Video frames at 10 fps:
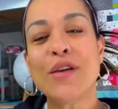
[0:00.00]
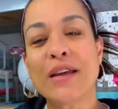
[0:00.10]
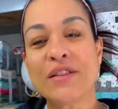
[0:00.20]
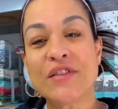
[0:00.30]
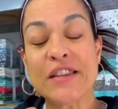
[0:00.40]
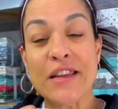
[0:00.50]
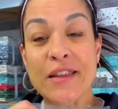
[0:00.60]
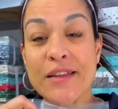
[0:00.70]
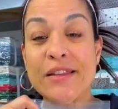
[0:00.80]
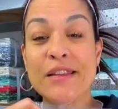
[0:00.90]
guys have seen
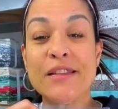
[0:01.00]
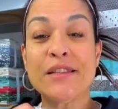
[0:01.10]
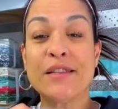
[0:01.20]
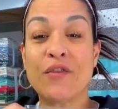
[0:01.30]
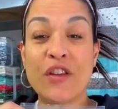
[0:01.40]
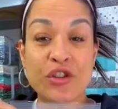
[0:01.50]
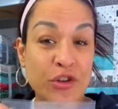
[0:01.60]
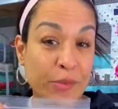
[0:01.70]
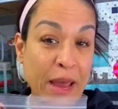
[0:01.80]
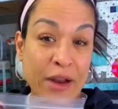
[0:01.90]
this. This is the
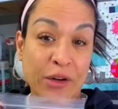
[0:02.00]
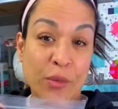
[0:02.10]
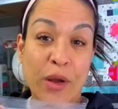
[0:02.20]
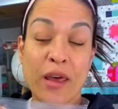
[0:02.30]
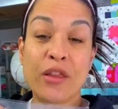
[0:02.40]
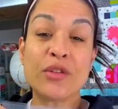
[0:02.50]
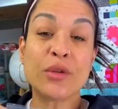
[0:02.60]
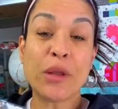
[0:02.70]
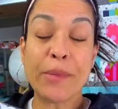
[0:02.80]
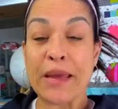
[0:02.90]
featured pattern with
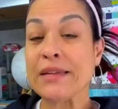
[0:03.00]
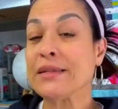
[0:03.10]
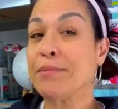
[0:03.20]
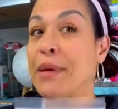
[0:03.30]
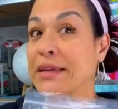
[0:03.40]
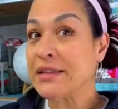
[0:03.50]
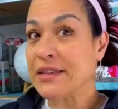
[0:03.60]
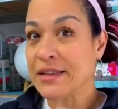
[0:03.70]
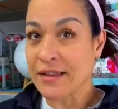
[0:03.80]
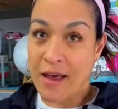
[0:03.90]
Tula Pink's
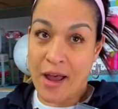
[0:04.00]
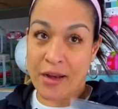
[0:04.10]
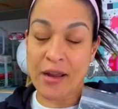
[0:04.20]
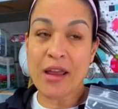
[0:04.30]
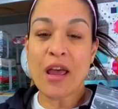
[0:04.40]
Besties line,